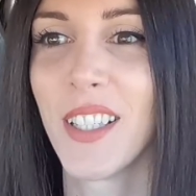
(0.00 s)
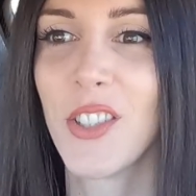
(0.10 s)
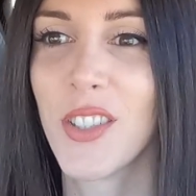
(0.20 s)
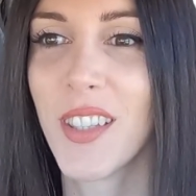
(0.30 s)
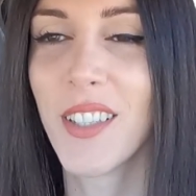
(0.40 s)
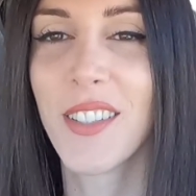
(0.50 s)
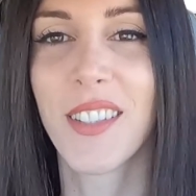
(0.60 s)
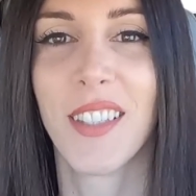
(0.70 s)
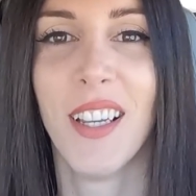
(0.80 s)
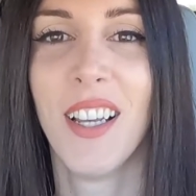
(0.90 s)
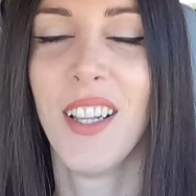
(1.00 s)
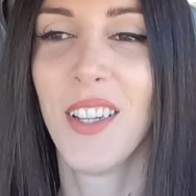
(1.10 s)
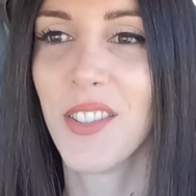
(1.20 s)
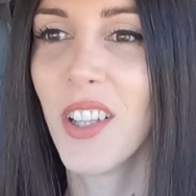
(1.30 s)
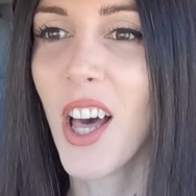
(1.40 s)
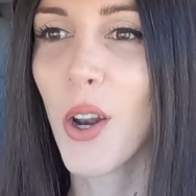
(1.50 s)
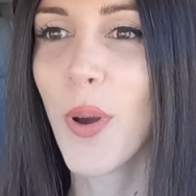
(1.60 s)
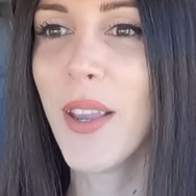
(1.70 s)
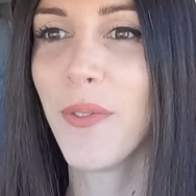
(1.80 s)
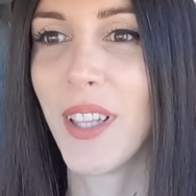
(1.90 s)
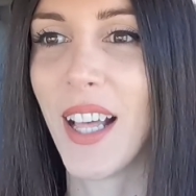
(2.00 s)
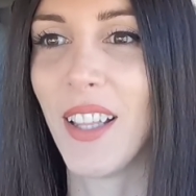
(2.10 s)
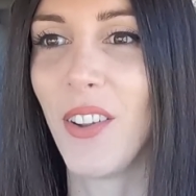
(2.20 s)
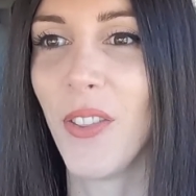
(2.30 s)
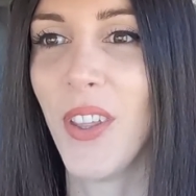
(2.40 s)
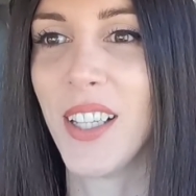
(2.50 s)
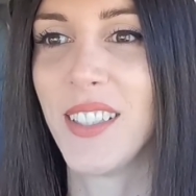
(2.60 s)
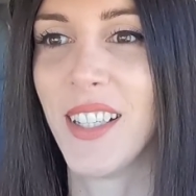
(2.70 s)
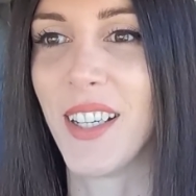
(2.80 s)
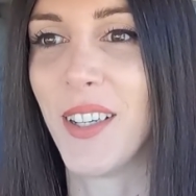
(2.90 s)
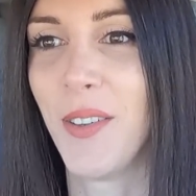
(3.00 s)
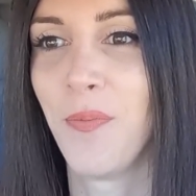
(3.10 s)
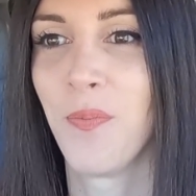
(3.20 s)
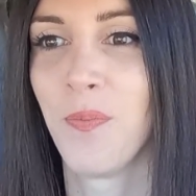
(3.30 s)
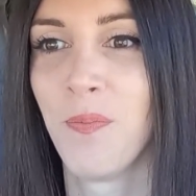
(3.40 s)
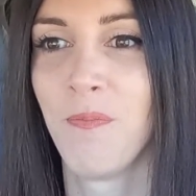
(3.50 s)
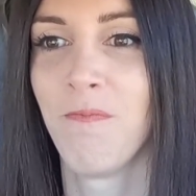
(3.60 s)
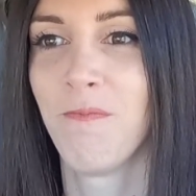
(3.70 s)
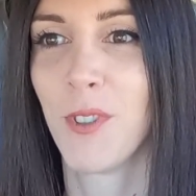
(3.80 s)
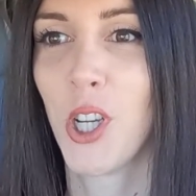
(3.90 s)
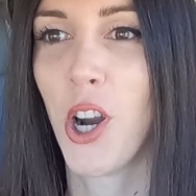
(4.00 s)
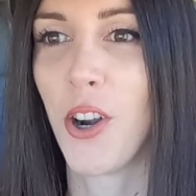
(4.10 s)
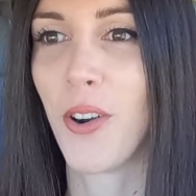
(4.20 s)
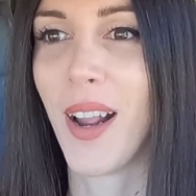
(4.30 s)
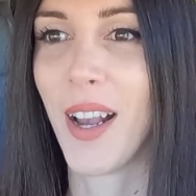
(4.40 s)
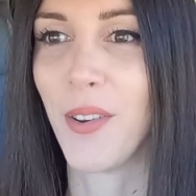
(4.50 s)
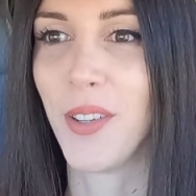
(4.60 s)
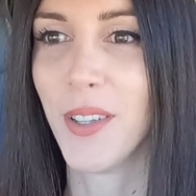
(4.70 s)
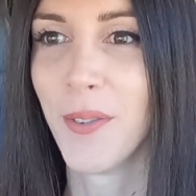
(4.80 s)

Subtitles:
Just there's a lot of weight for that little thing to cart around.